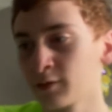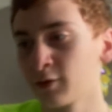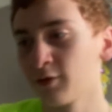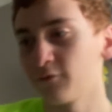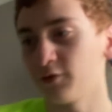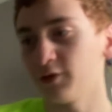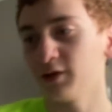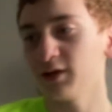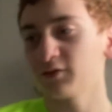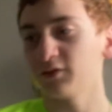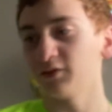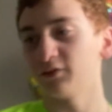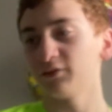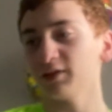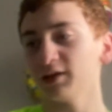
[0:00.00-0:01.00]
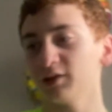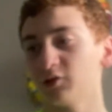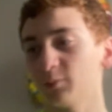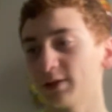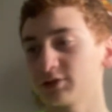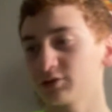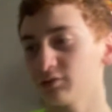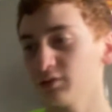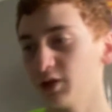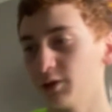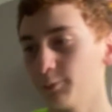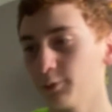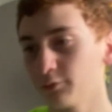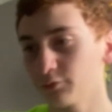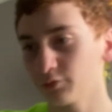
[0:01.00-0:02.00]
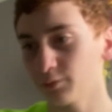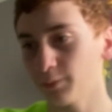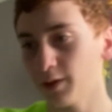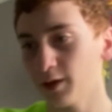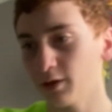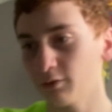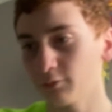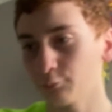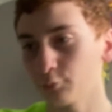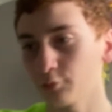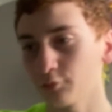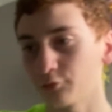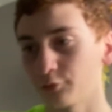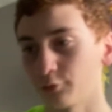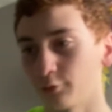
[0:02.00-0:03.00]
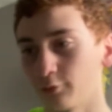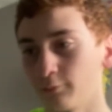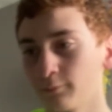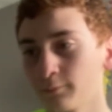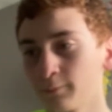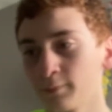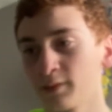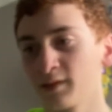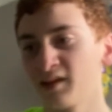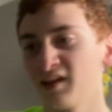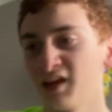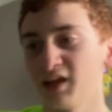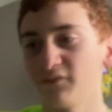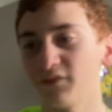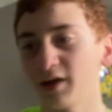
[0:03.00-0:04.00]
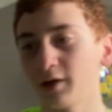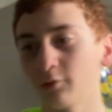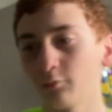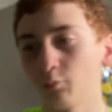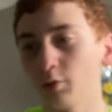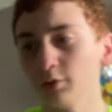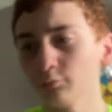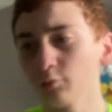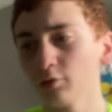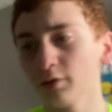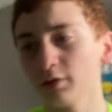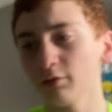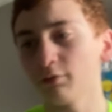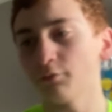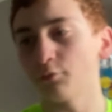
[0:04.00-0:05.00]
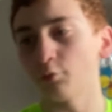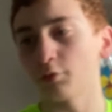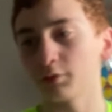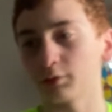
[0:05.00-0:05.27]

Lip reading: For EXE's side special, he pulls from the power of Roll Soul. He fires 1 roll arrow forward,